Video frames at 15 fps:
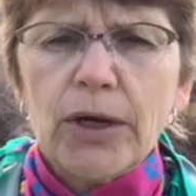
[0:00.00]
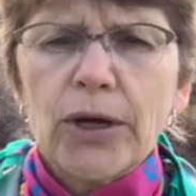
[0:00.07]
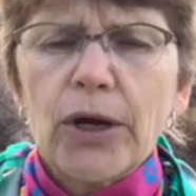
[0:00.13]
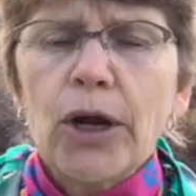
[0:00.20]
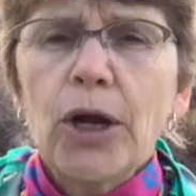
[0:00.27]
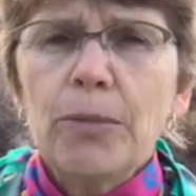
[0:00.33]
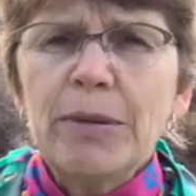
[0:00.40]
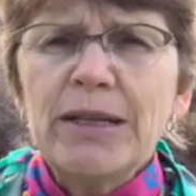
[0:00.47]

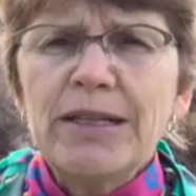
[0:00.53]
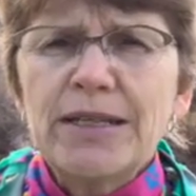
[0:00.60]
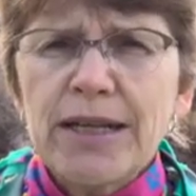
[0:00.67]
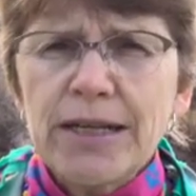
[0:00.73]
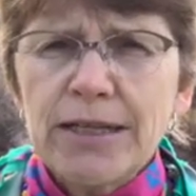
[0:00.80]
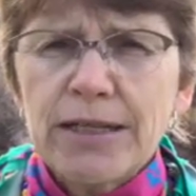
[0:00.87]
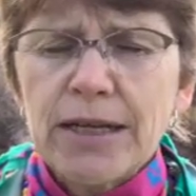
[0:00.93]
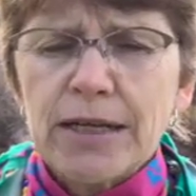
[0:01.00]
Urban
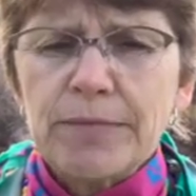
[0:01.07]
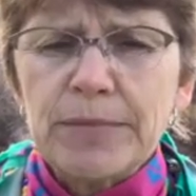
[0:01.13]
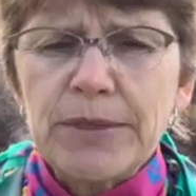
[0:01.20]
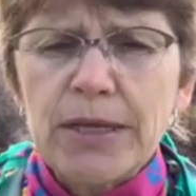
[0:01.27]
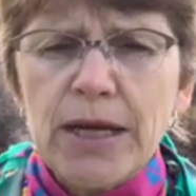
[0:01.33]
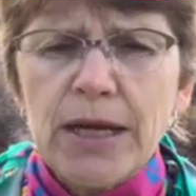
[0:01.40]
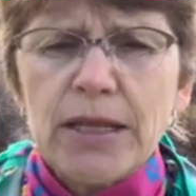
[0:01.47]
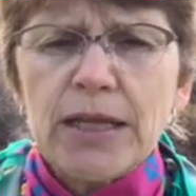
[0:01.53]
Systems,
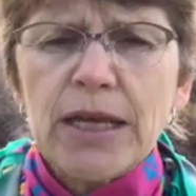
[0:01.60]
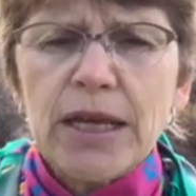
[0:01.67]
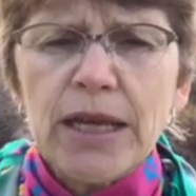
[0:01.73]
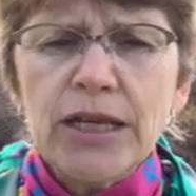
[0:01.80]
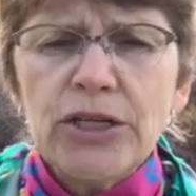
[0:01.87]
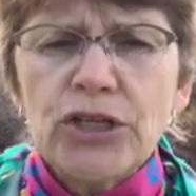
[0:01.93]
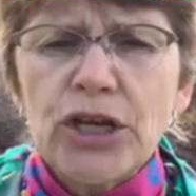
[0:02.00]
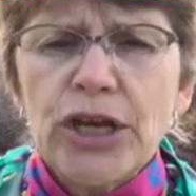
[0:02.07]
the
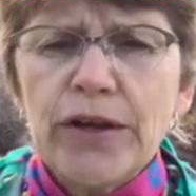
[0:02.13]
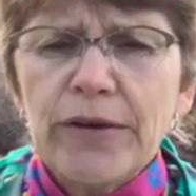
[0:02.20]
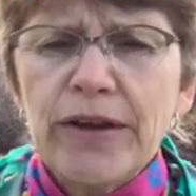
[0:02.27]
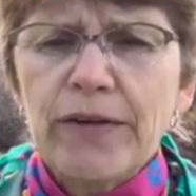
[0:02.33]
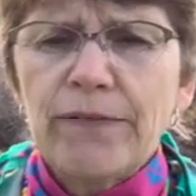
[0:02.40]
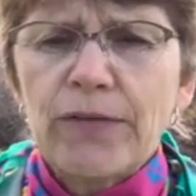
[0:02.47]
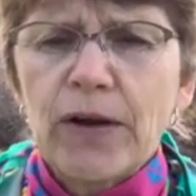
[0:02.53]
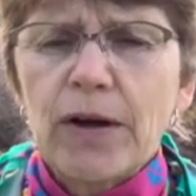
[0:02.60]

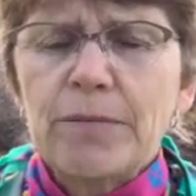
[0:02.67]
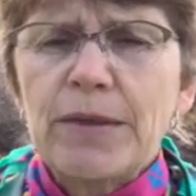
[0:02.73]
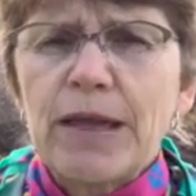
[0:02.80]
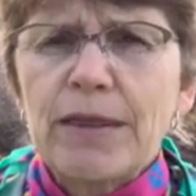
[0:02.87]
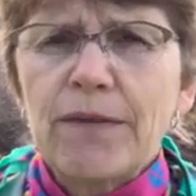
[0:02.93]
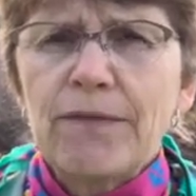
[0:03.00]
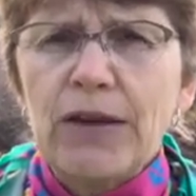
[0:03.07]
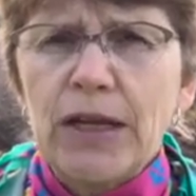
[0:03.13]
engineering firm that
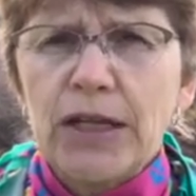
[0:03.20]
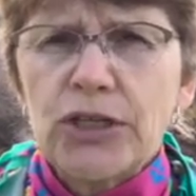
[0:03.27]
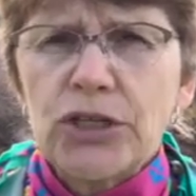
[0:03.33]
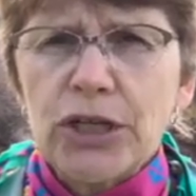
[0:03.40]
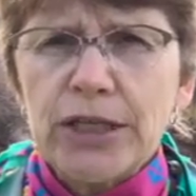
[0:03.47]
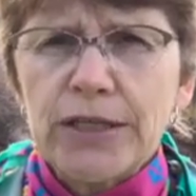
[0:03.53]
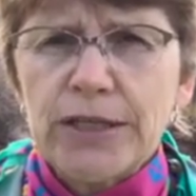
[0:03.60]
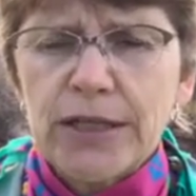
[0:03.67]
the village
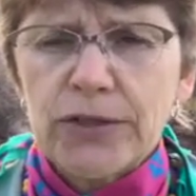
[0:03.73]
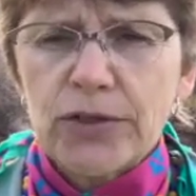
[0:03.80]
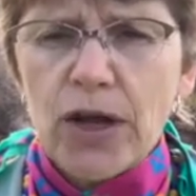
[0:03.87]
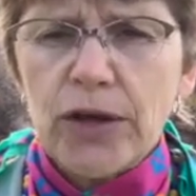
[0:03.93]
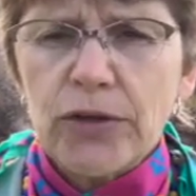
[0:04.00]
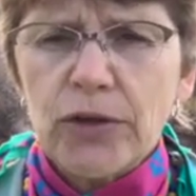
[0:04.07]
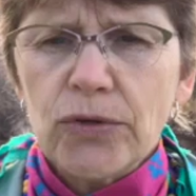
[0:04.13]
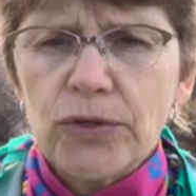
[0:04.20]
insists
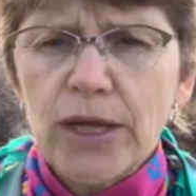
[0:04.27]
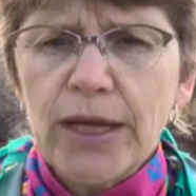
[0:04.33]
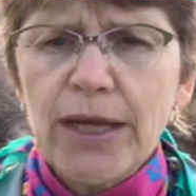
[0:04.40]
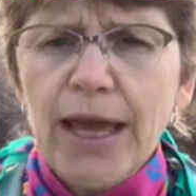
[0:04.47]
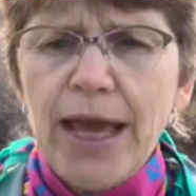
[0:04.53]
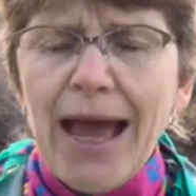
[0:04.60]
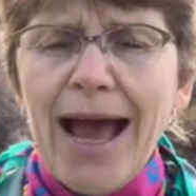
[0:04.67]
on using,